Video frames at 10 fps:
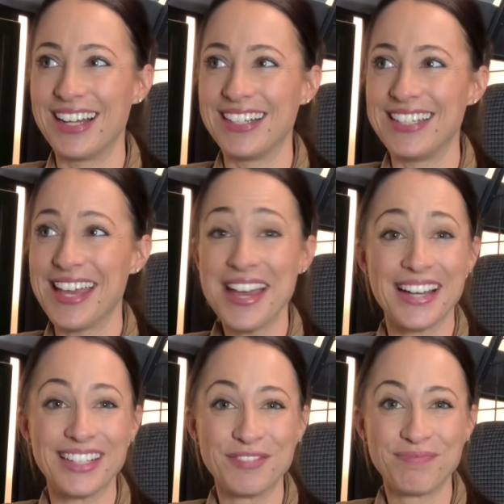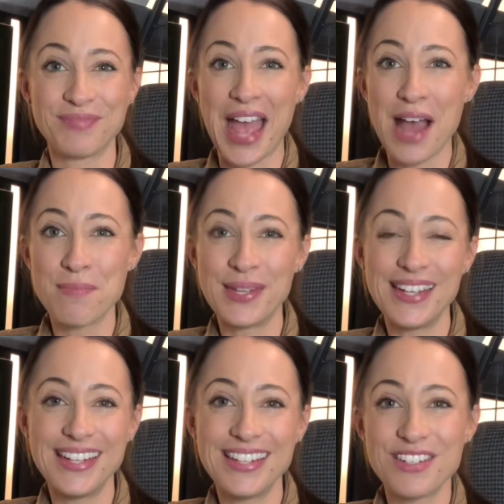yeah,
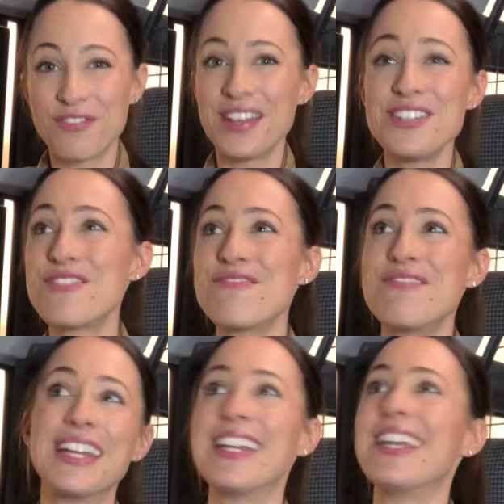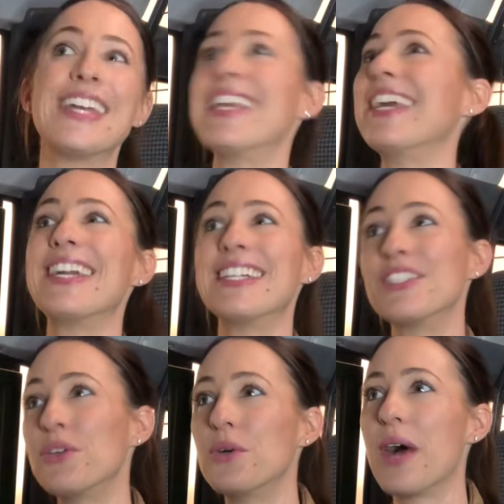happy Defender-ring-a-ning-a-ning,
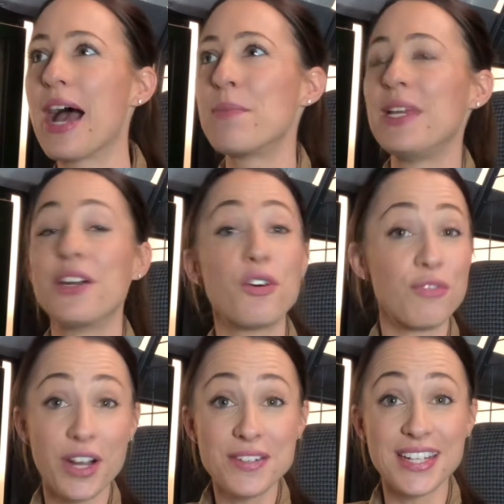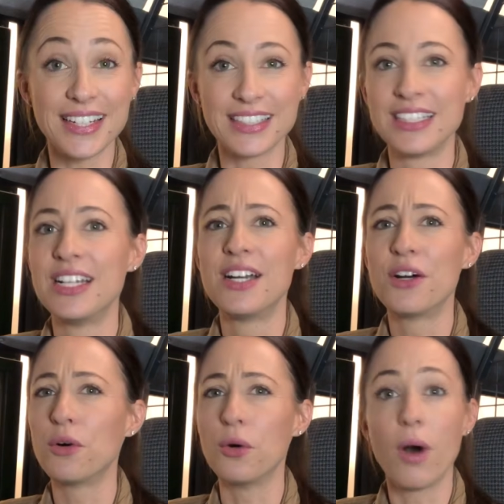or happy off-roading,
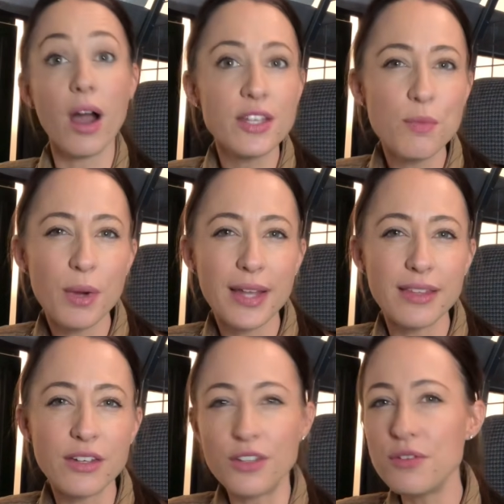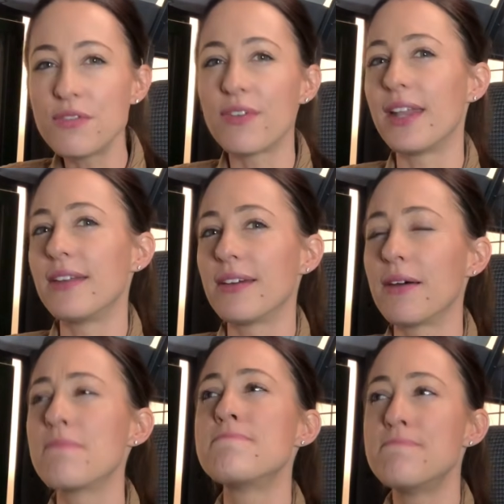or are you buying the new Defender?
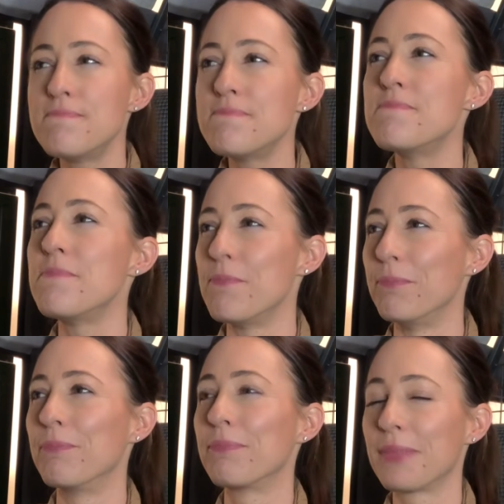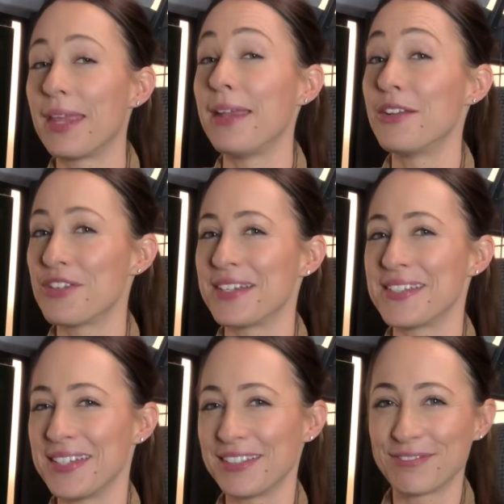
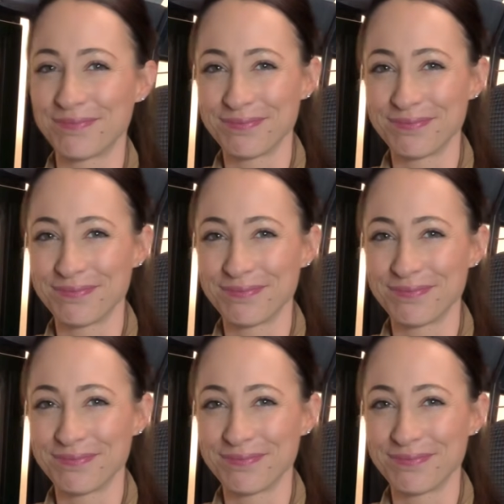Interesting.